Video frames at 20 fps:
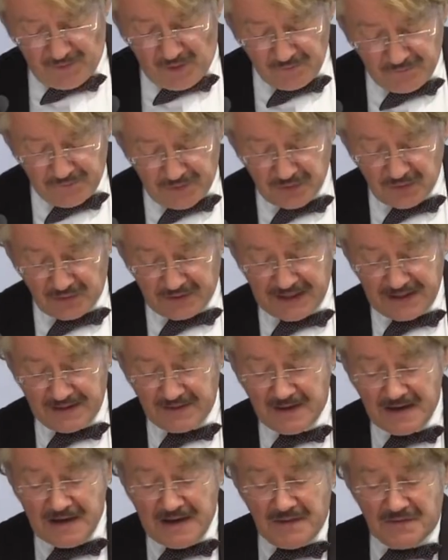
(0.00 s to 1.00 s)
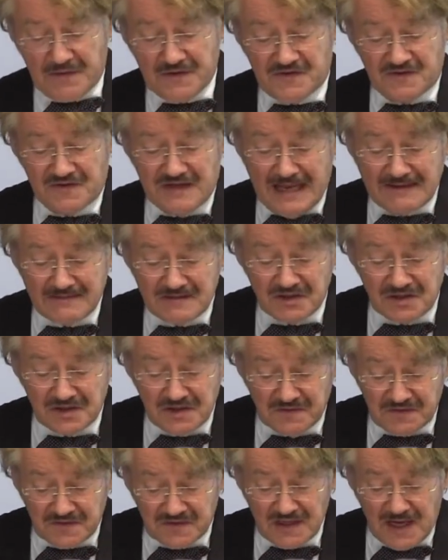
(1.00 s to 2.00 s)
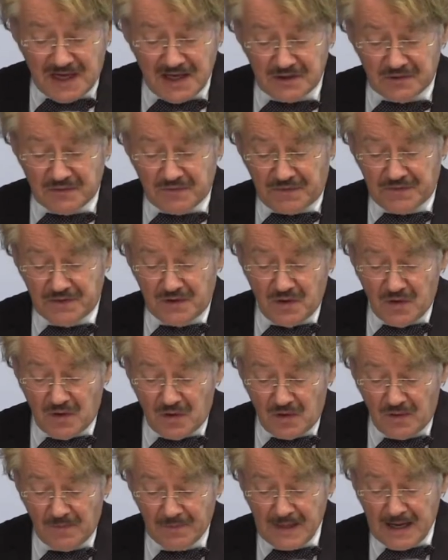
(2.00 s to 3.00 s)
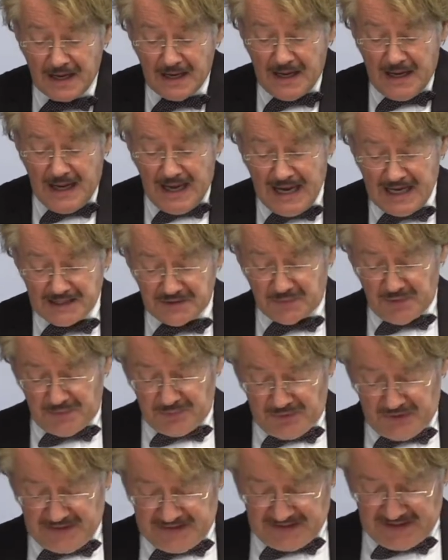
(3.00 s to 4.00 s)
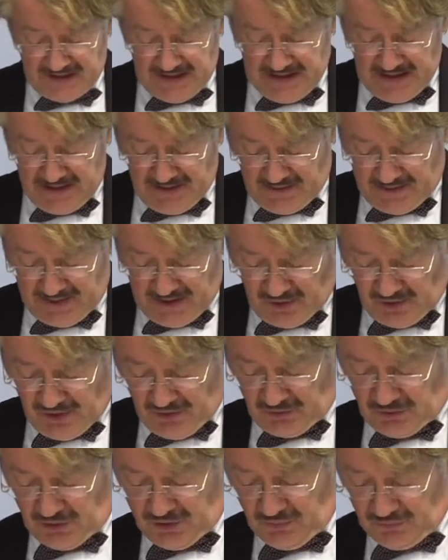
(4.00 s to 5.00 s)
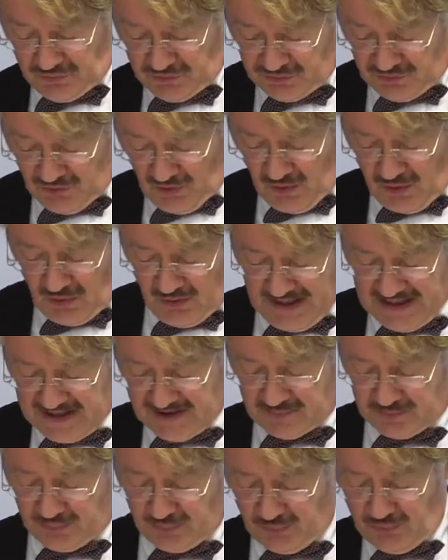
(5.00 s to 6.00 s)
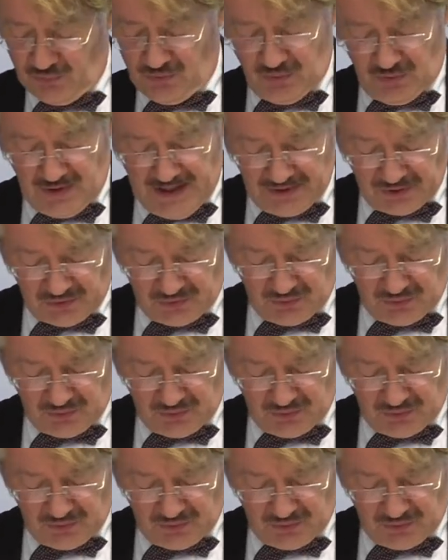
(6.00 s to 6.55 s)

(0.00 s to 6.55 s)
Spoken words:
of overlooking the sensitive side of the law, as we will see in the conclusion, or as Bruno